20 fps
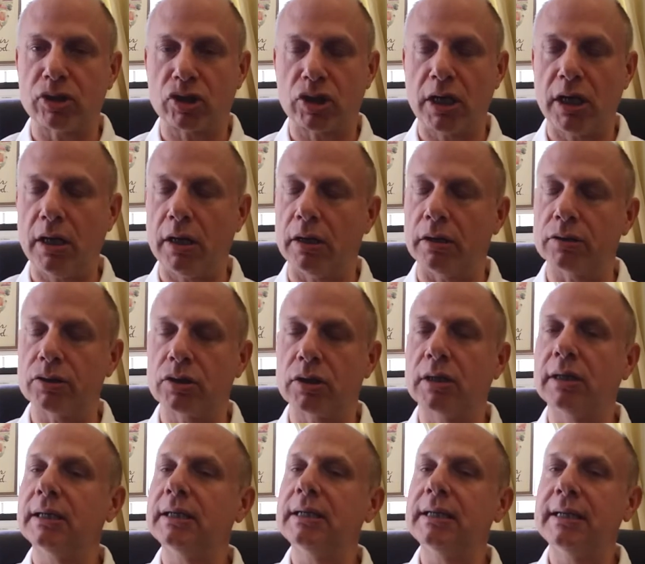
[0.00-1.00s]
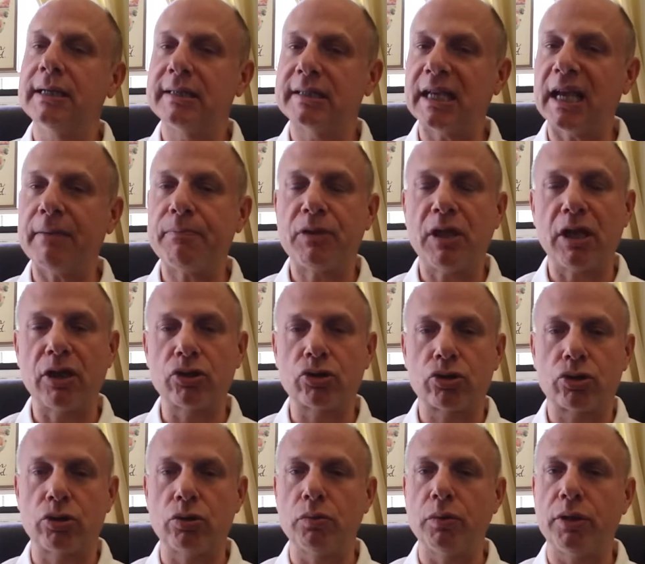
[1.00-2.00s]
mosquitoes. Same thing is
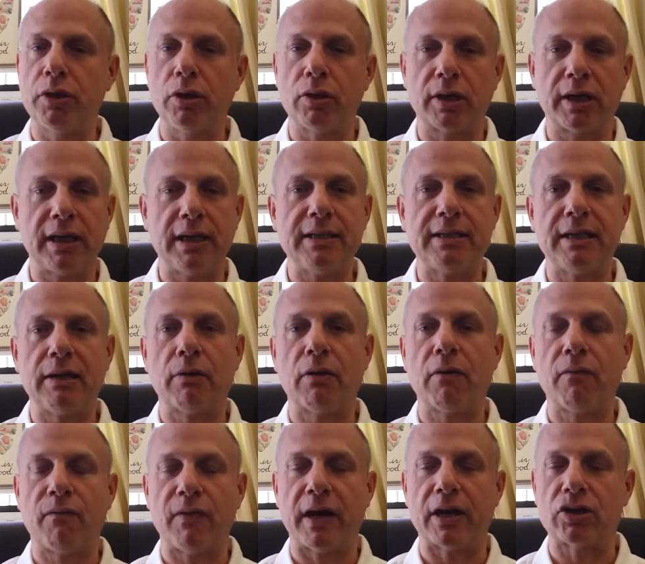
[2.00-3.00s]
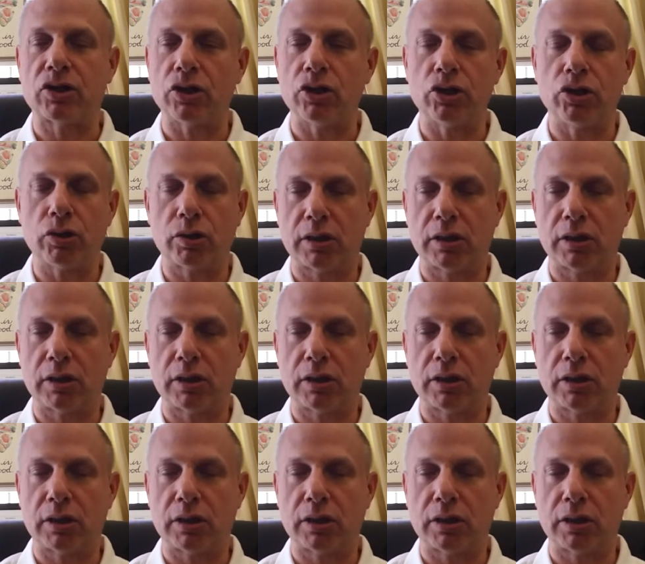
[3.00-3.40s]
true with your kids' ear infections.